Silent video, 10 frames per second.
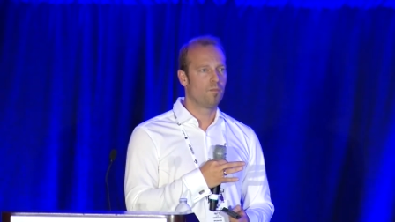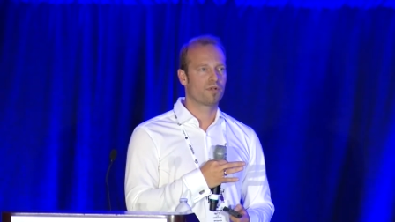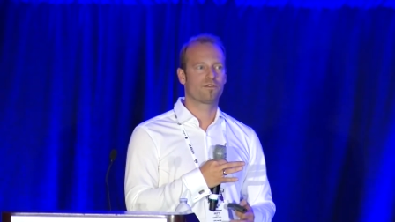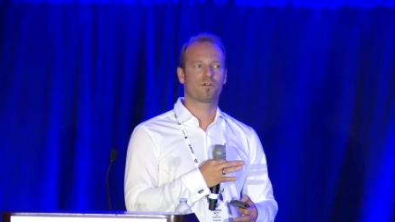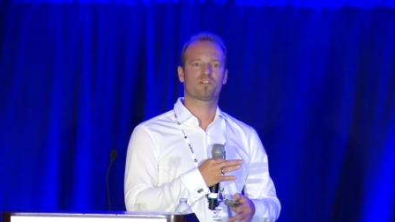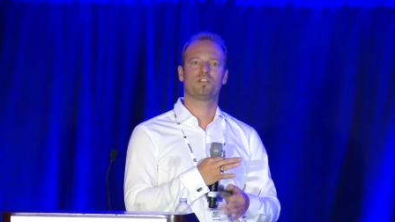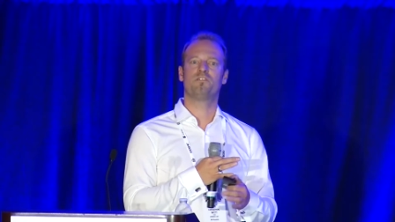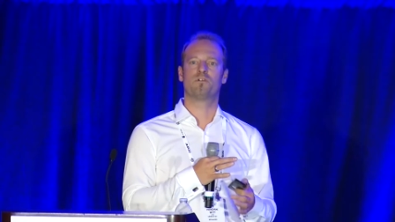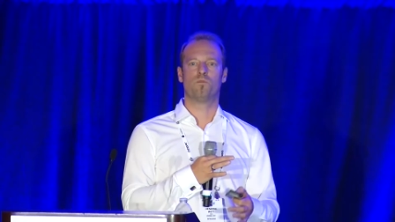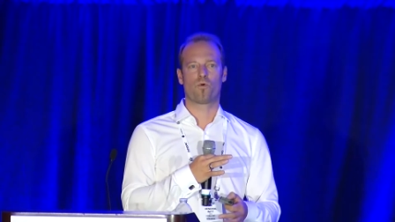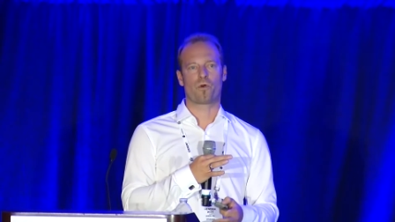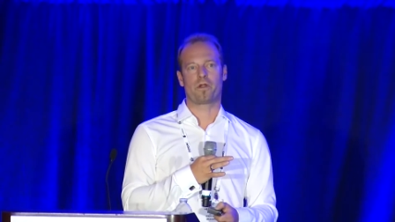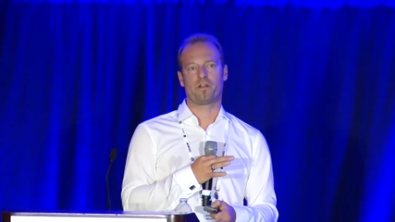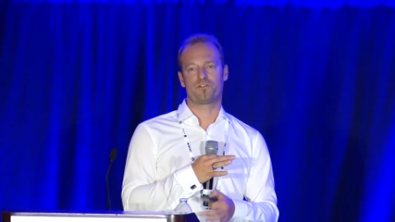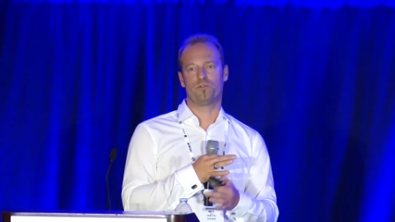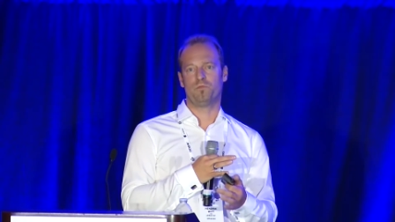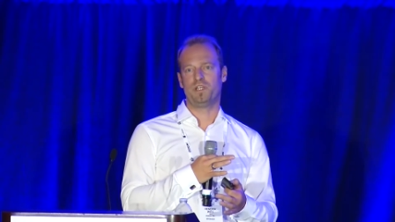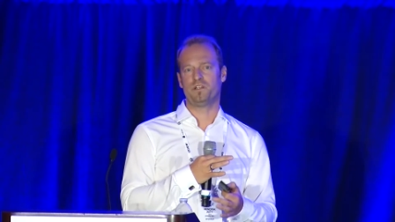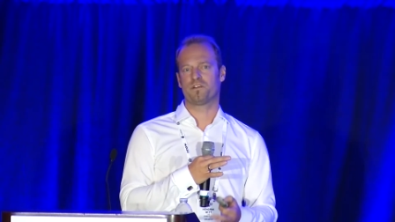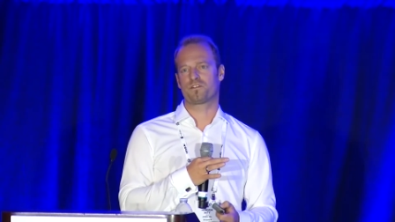But there is even more, and to
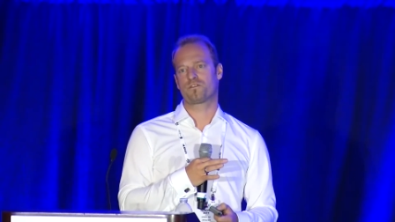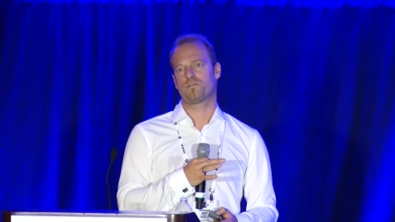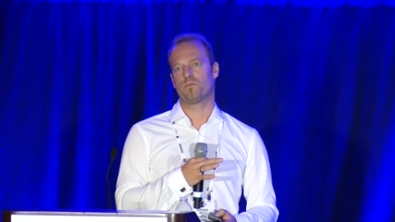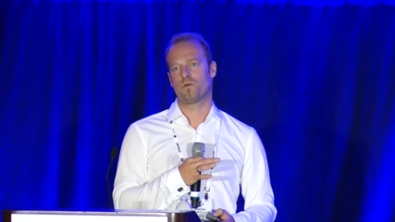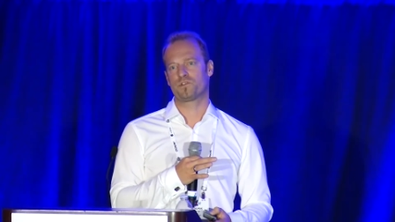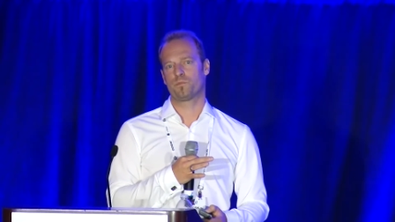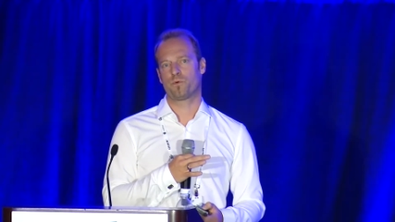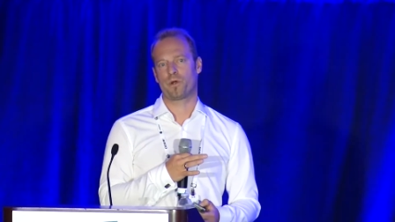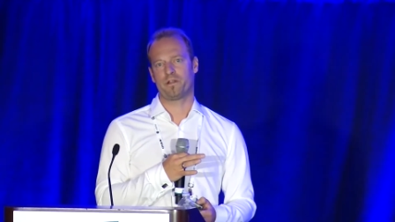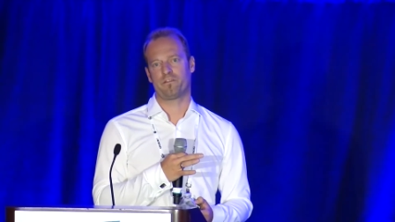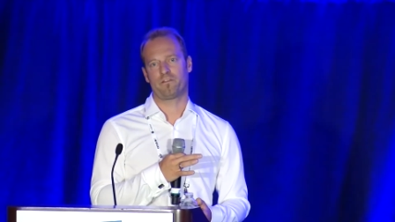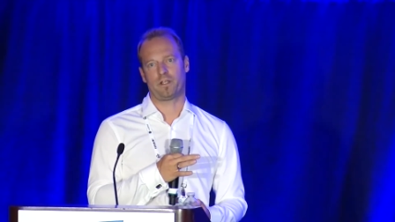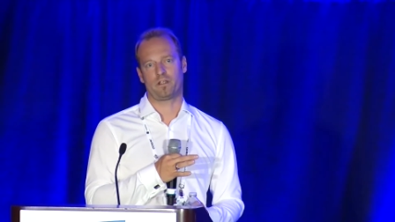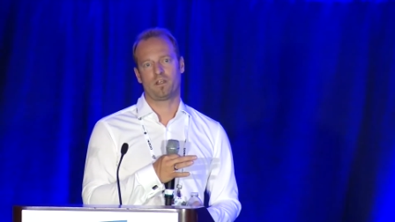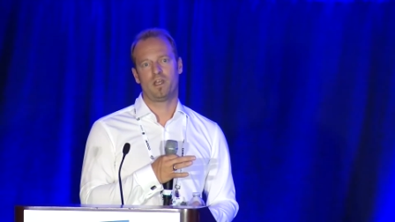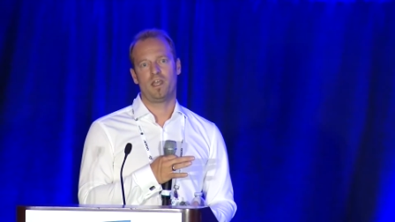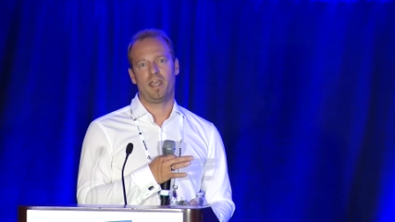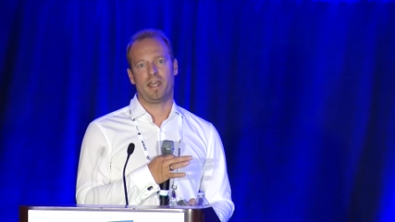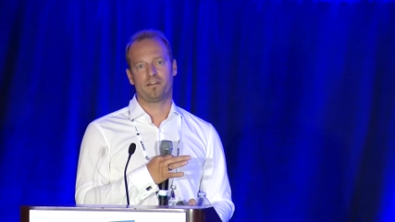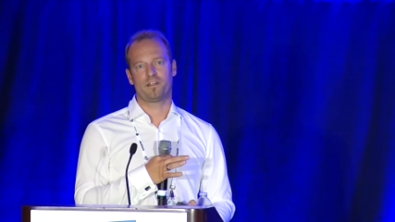me, this is the most important thing.
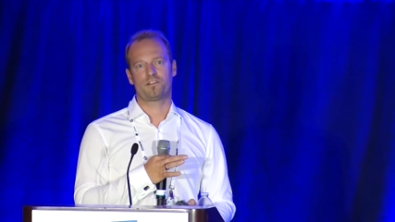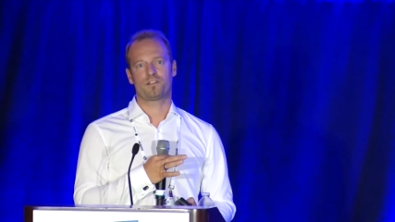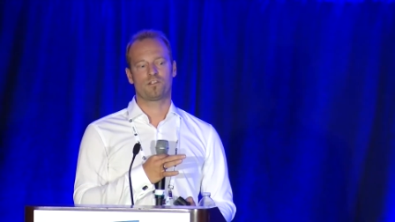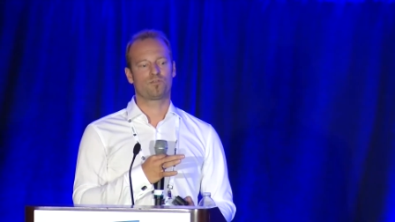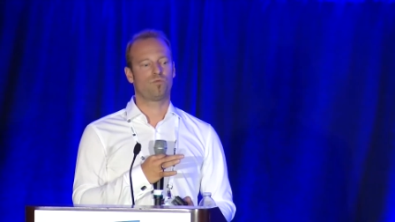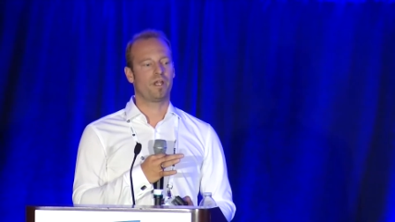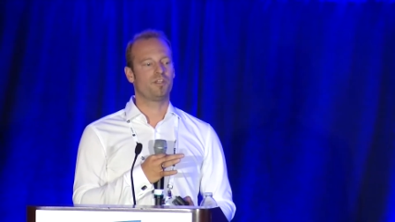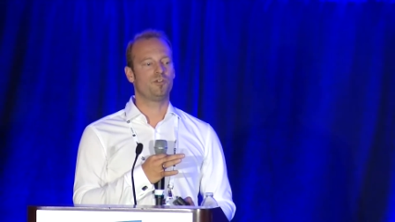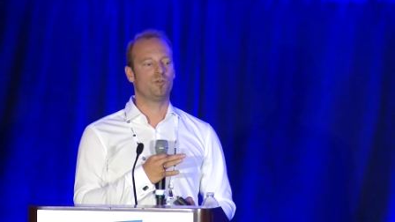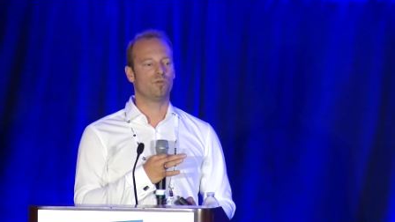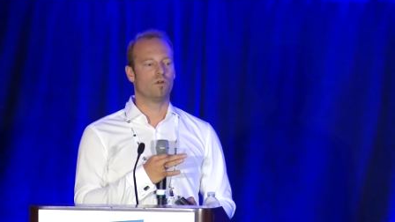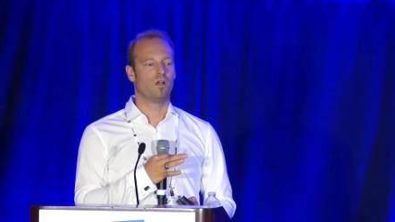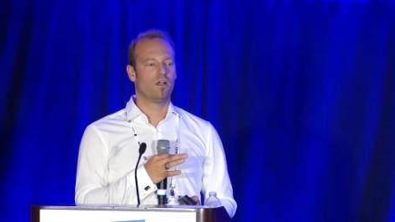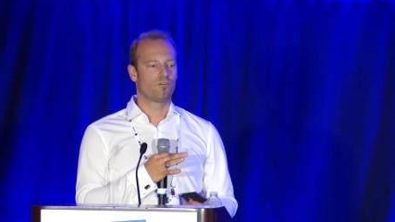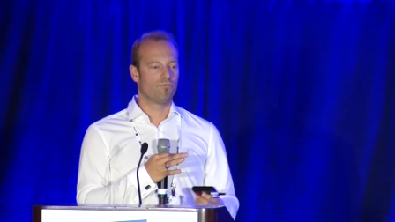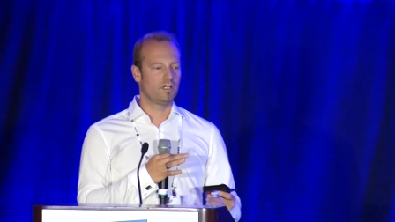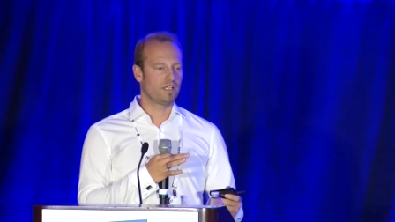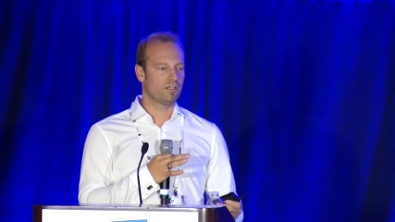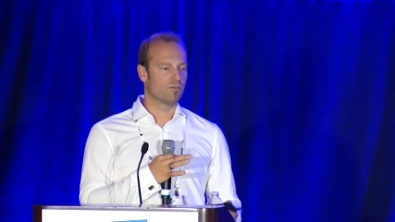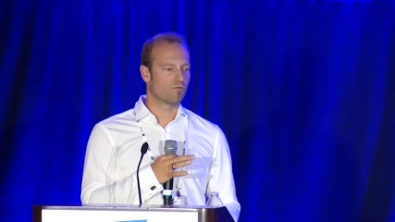And this is when you
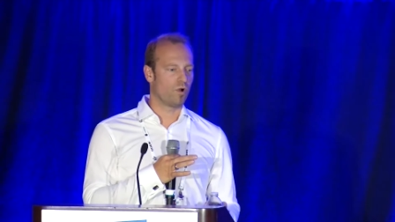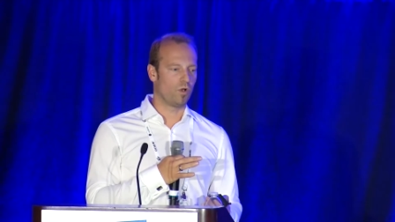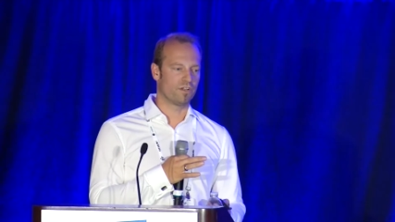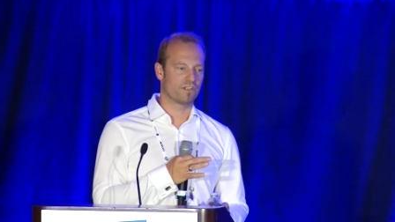really roll